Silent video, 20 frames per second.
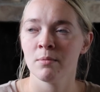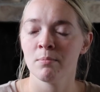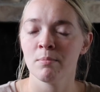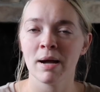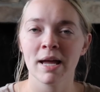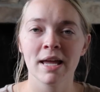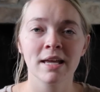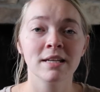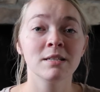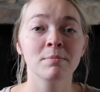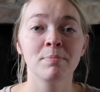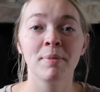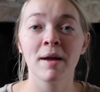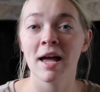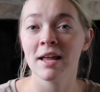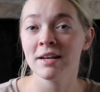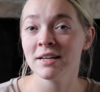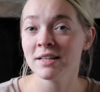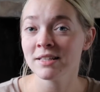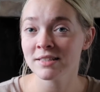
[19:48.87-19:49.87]
My
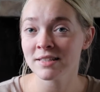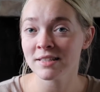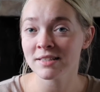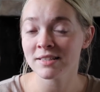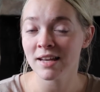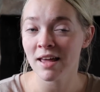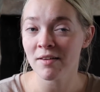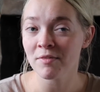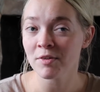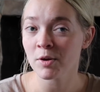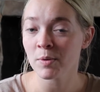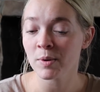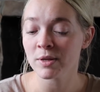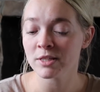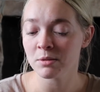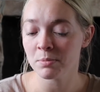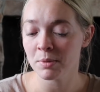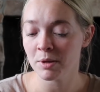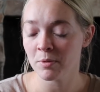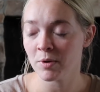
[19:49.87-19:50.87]
independence is never
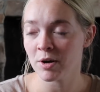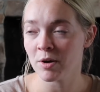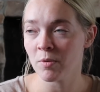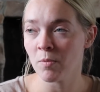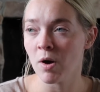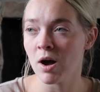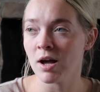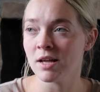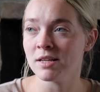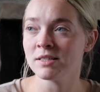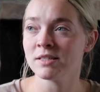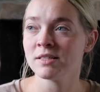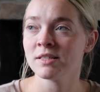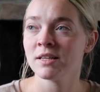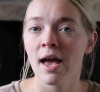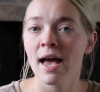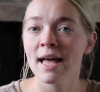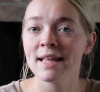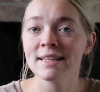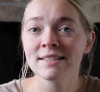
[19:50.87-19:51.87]
going to be what it was
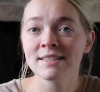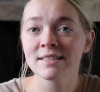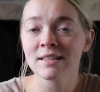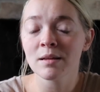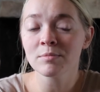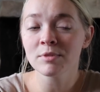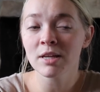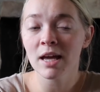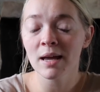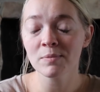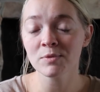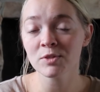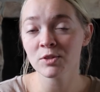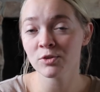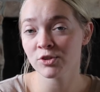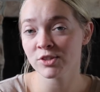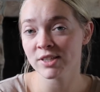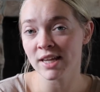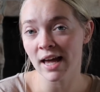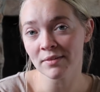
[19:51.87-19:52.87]
and sometimes
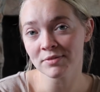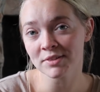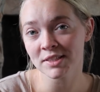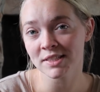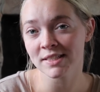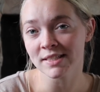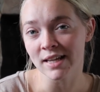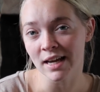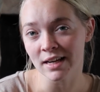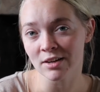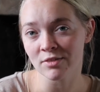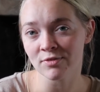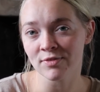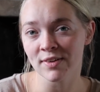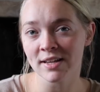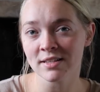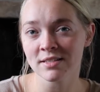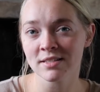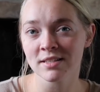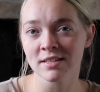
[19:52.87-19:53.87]
you just have to
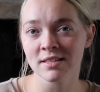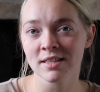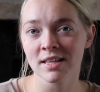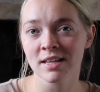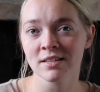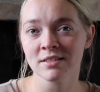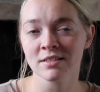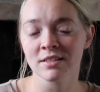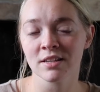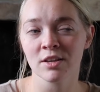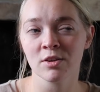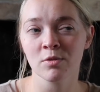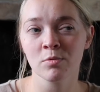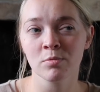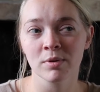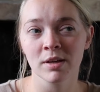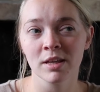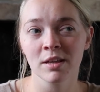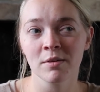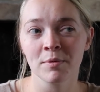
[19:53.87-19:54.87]
sacrifice the things that you
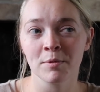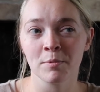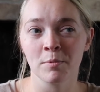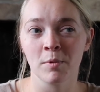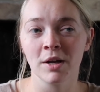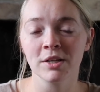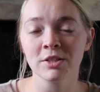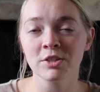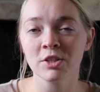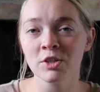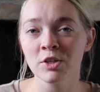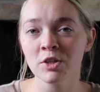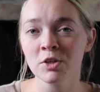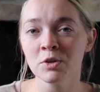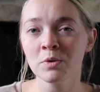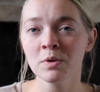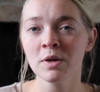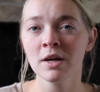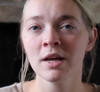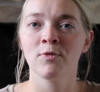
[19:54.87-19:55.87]
really would want to
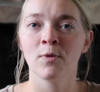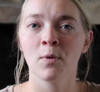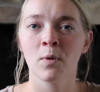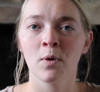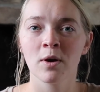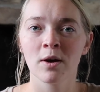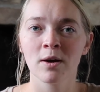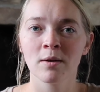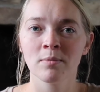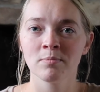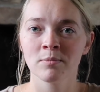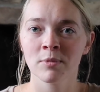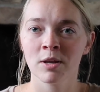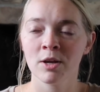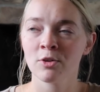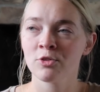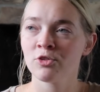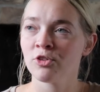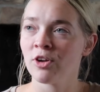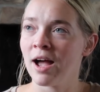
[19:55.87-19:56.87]
do for
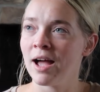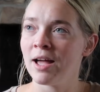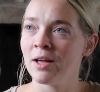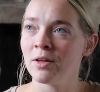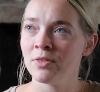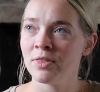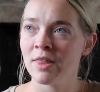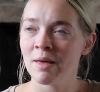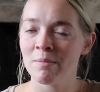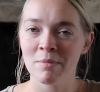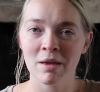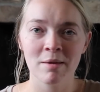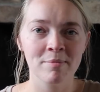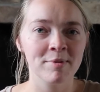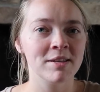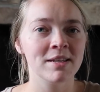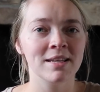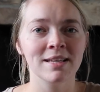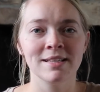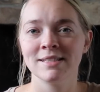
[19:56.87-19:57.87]
your child that
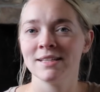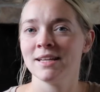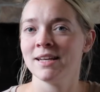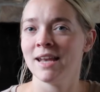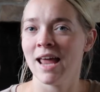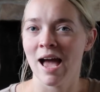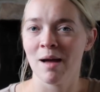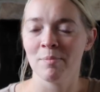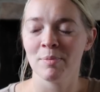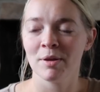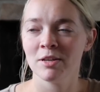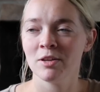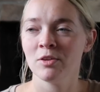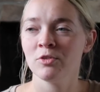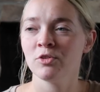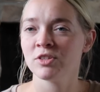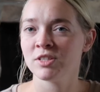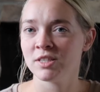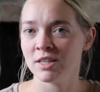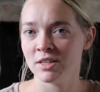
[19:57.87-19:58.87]
maybe needs a nap and you
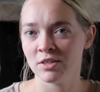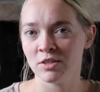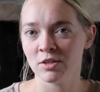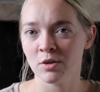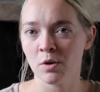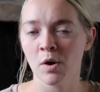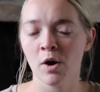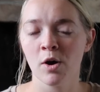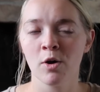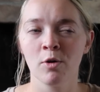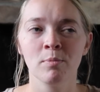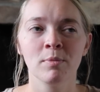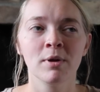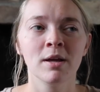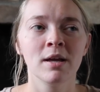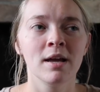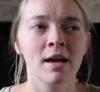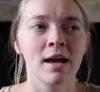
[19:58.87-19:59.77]
just need to go home.